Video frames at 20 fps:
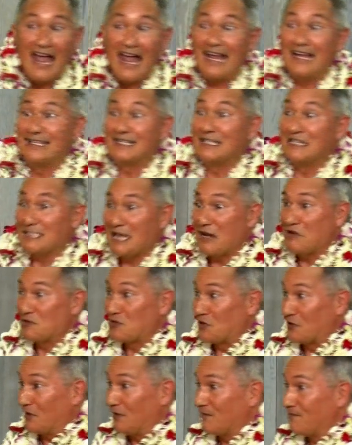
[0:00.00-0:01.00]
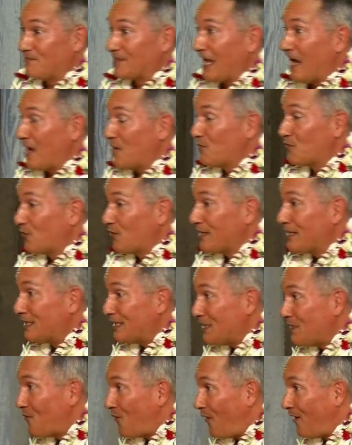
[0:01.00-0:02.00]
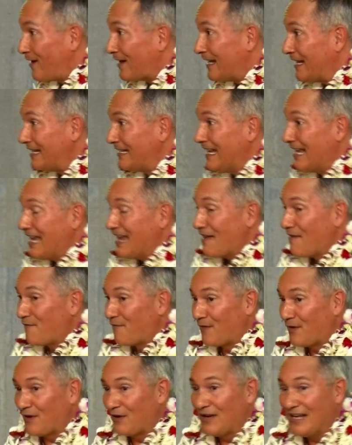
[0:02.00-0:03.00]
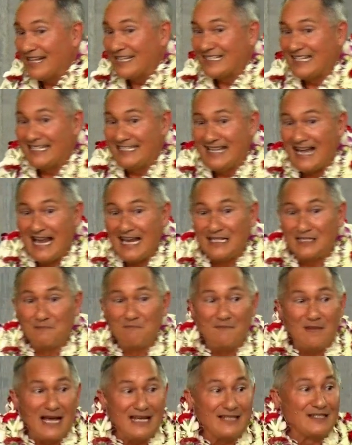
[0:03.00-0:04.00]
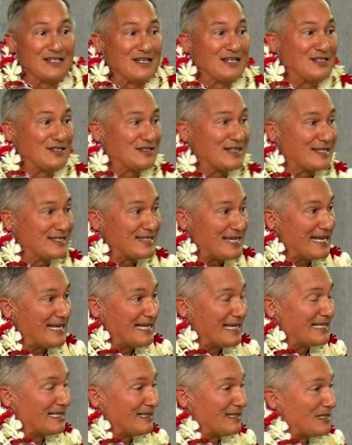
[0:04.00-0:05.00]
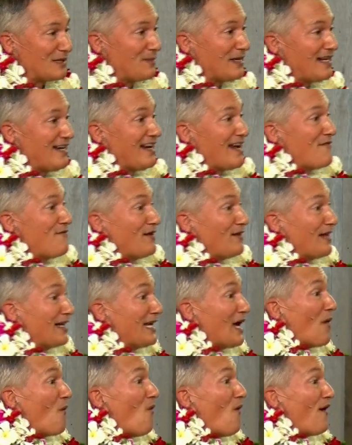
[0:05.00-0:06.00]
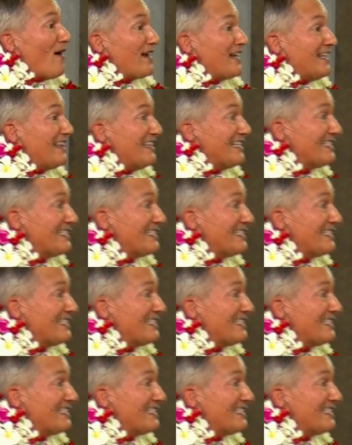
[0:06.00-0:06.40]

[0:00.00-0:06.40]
it's intentional. I really wanted for today's message to sink in a little bit, and I felt like I wanted the